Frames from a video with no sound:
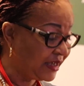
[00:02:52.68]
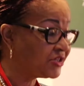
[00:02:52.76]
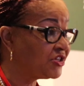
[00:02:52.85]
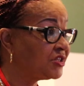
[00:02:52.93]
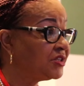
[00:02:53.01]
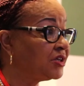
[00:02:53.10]

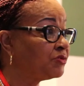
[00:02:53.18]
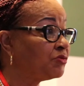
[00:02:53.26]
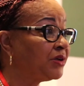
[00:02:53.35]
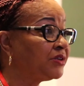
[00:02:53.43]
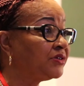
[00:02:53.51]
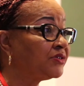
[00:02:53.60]
Agenda
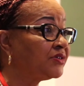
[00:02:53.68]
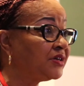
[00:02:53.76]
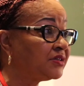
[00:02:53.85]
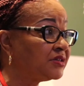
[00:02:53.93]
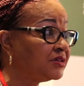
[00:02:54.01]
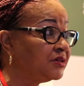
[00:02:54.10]

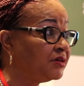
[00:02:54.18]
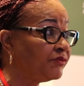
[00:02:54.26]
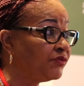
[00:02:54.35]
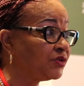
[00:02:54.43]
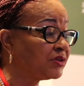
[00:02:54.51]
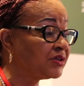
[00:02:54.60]
2030
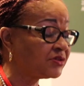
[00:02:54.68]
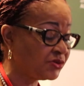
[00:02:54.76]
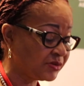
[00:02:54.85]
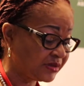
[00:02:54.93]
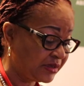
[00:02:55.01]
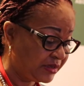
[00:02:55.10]
for the
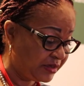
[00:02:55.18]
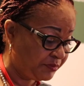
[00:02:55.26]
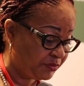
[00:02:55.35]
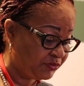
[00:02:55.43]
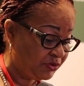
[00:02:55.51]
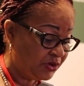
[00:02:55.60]

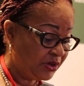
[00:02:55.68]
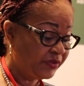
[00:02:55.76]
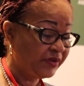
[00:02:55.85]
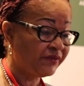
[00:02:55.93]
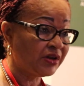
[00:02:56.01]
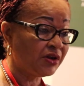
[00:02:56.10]
Sustainable
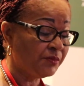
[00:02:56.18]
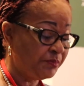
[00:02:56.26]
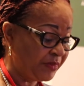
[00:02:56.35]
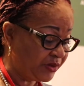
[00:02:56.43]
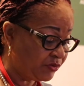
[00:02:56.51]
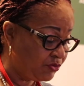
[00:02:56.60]

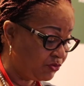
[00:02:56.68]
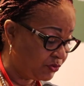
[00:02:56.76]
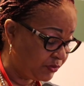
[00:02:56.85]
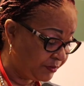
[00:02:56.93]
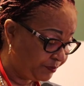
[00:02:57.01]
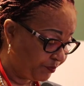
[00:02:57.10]
Development
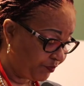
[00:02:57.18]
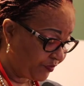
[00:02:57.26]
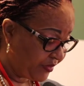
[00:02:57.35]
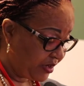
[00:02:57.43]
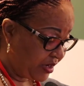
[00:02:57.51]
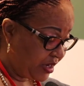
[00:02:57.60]
Goal.
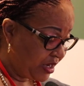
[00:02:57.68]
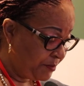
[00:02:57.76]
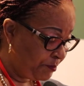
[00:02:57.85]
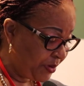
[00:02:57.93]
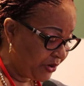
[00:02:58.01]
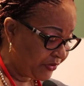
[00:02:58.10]

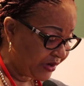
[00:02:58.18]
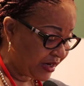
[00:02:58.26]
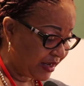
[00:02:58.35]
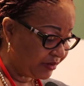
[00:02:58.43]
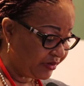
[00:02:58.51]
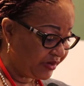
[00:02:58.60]

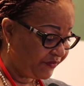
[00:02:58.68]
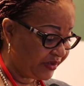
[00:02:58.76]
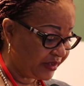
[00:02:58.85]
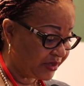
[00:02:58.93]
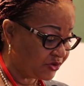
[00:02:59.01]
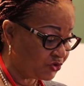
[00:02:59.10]
Empirical
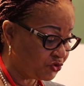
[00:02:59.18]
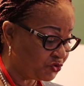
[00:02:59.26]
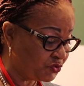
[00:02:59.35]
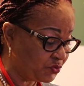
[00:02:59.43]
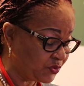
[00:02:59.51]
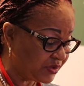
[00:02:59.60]
evidence
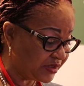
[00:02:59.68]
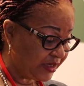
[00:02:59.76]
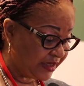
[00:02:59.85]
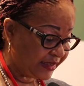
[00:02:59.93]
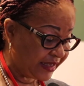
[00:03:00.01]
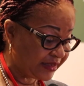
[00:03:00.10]
shows
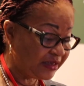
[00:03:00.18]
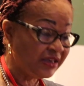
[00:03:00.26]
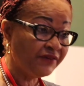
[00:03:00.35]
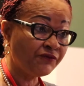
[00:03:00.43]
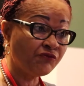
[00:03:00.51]
that if